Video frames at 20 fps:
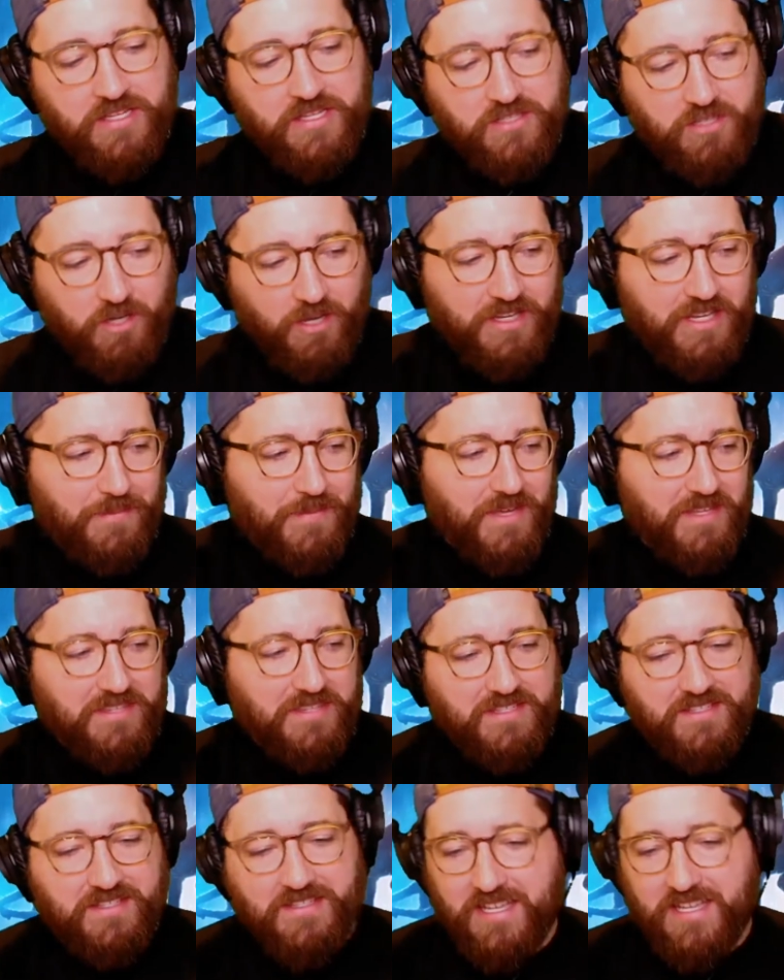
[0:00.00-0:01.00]
talking about
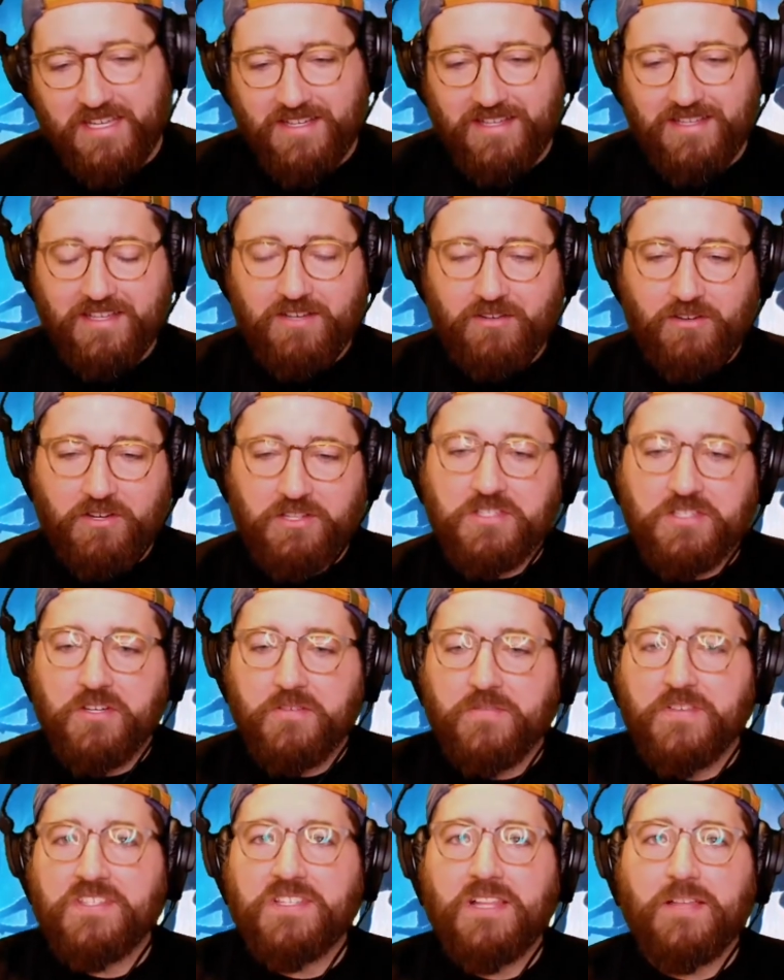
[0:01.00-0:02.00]
this thing on a
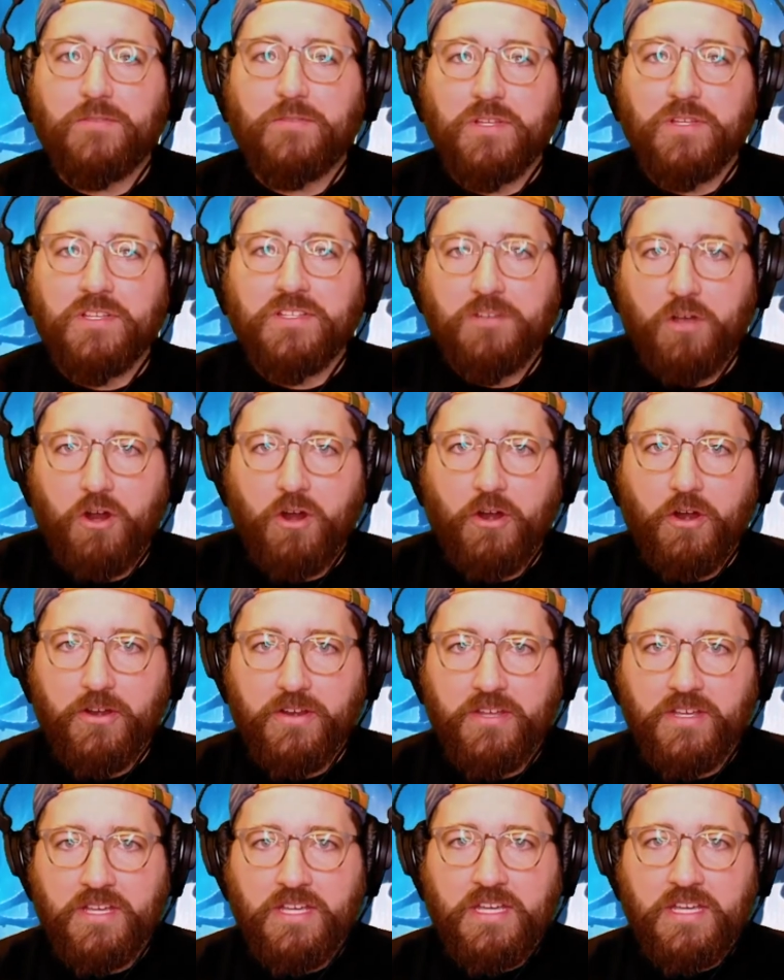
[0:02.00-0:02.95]
surface level is hard,